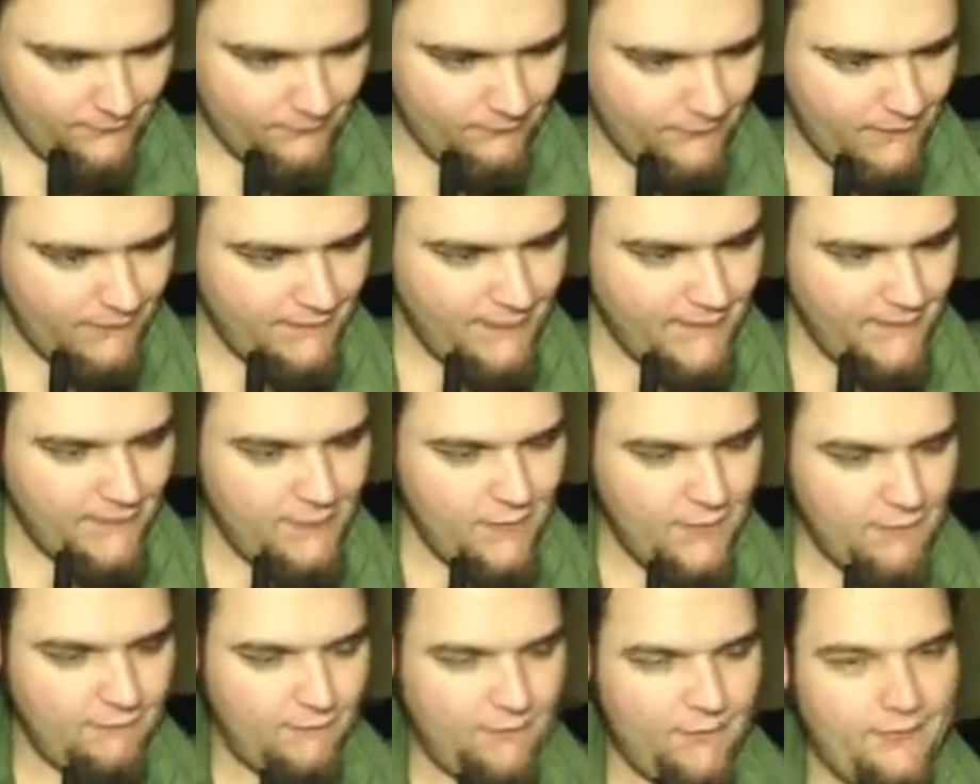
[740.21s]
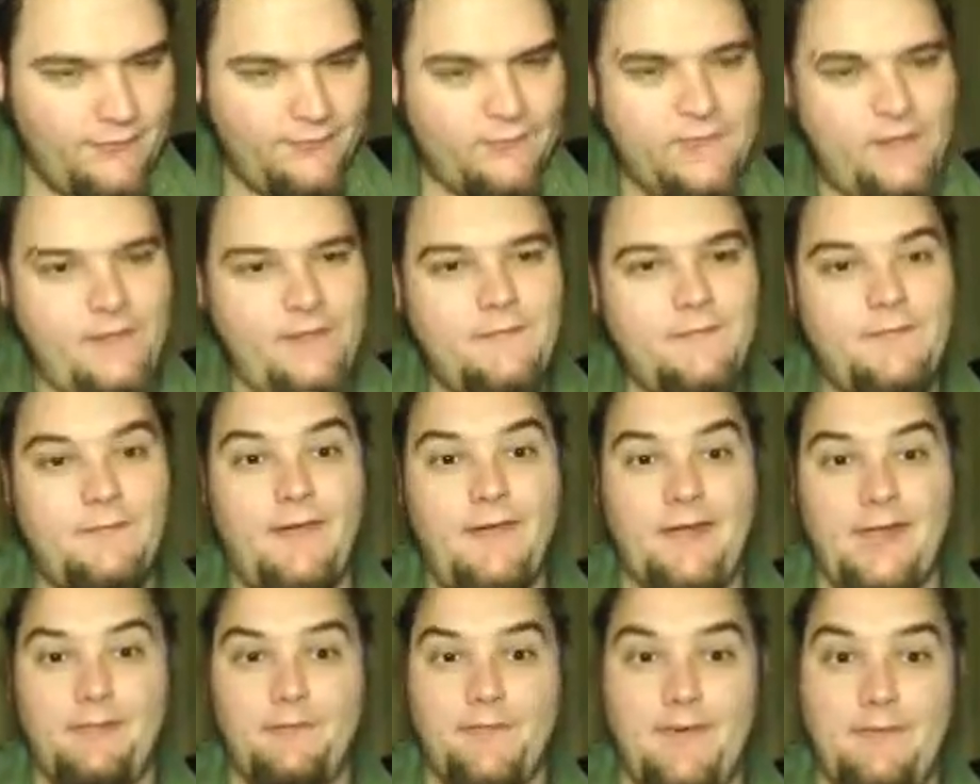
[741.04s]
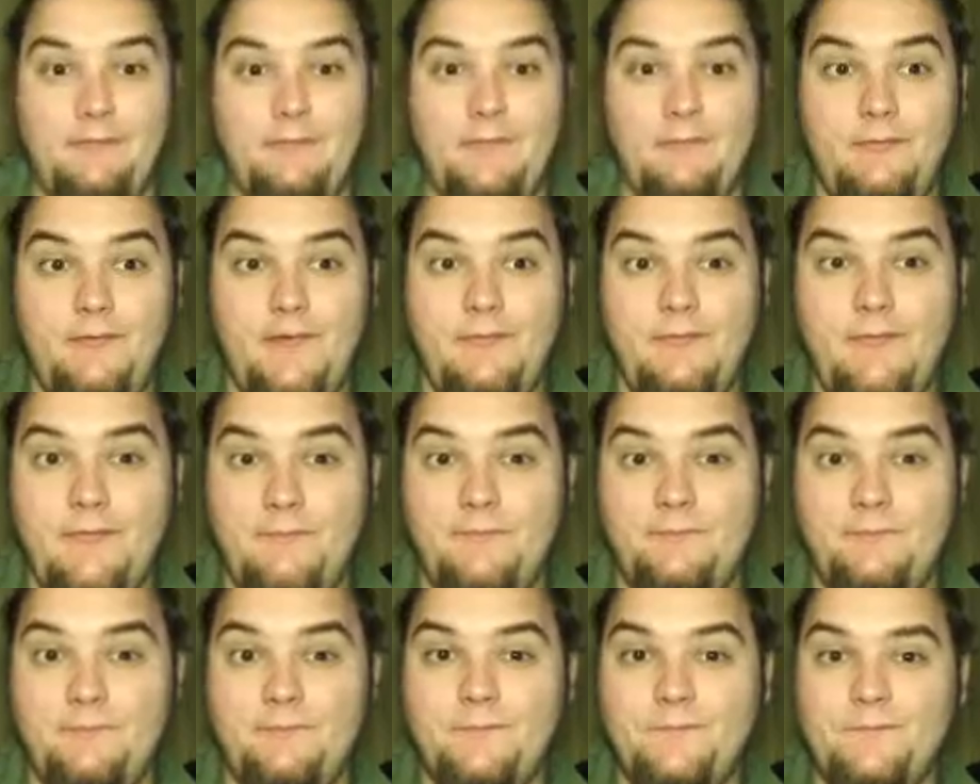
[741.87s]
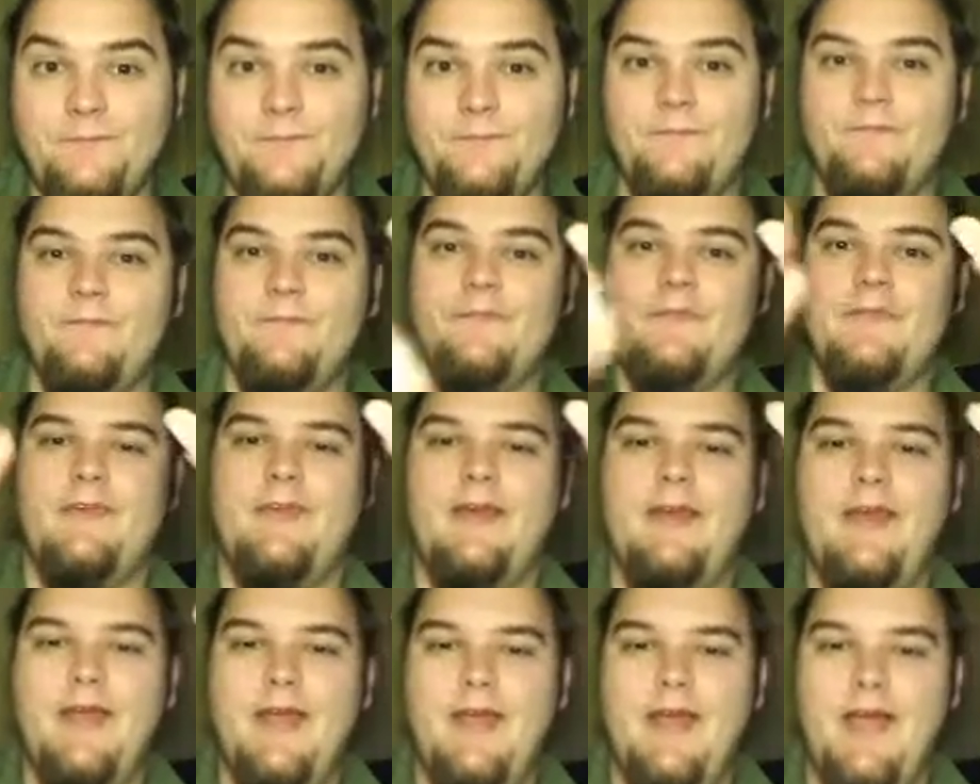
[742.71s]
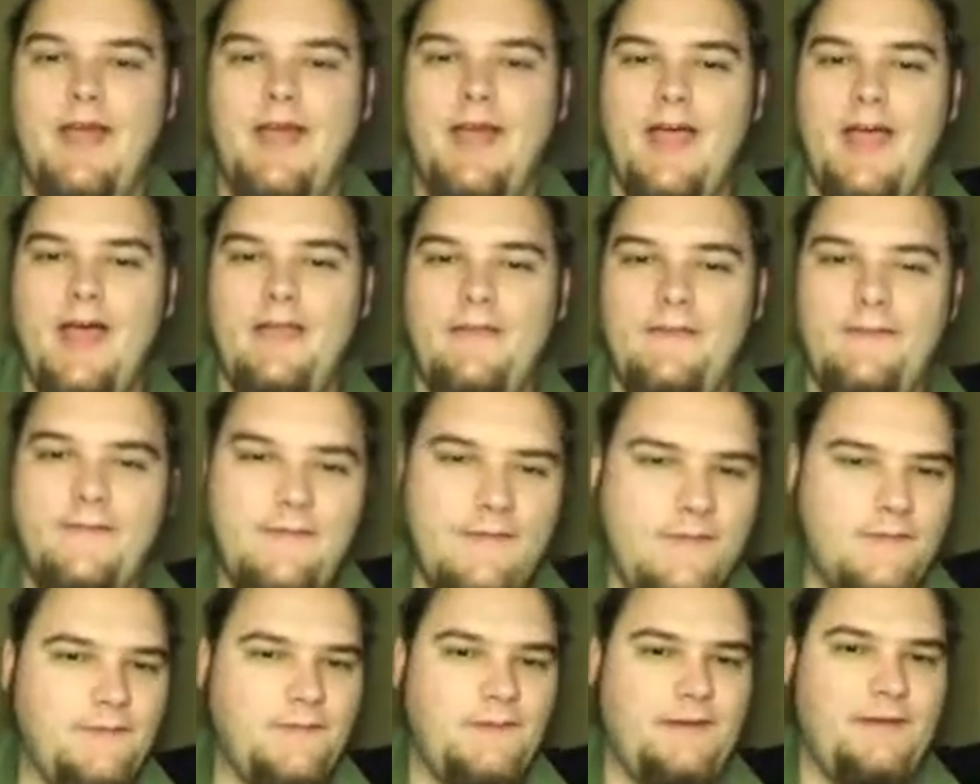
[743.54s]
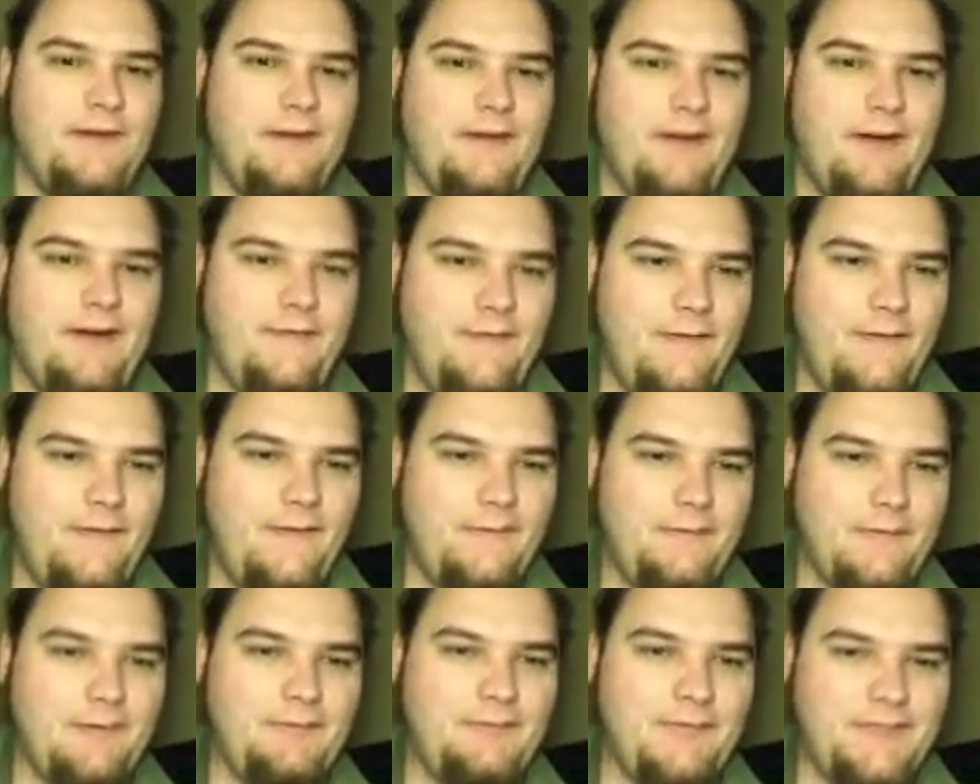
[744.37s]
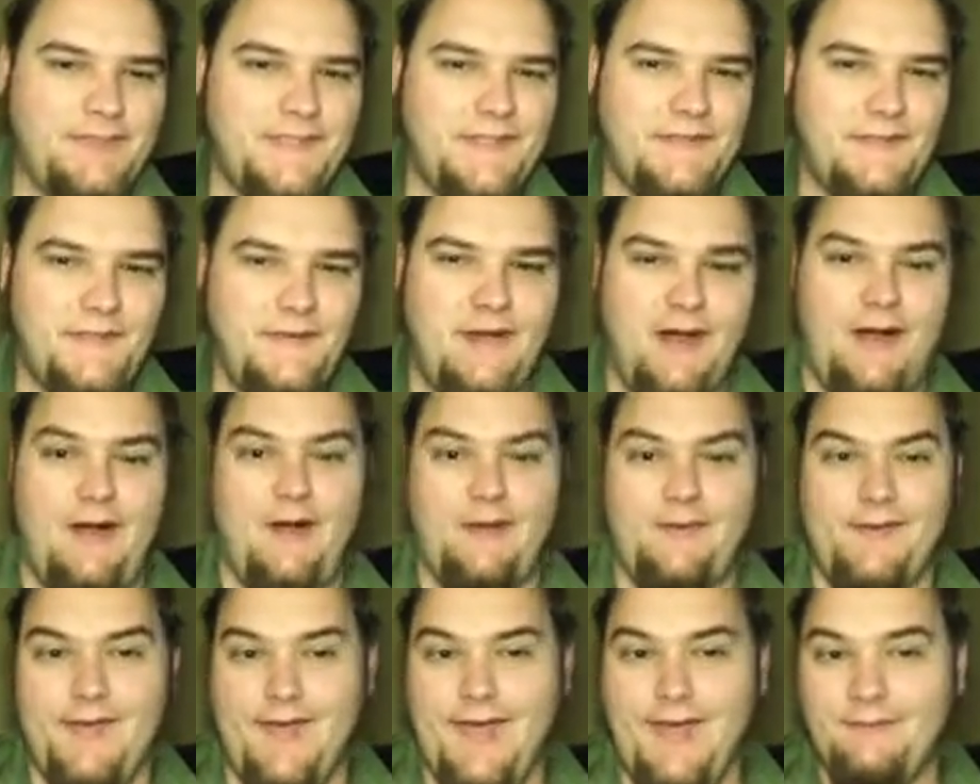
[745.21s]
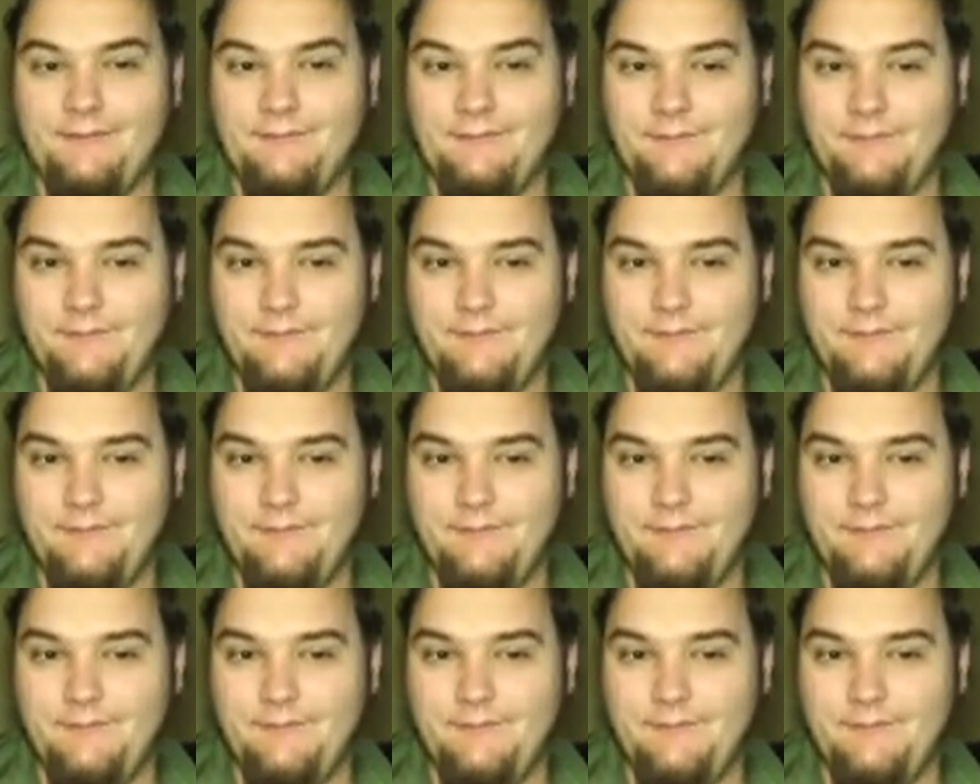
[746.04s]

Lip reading: but they do have one really funny moment with him. And this is pretty much just due to Hawkeye.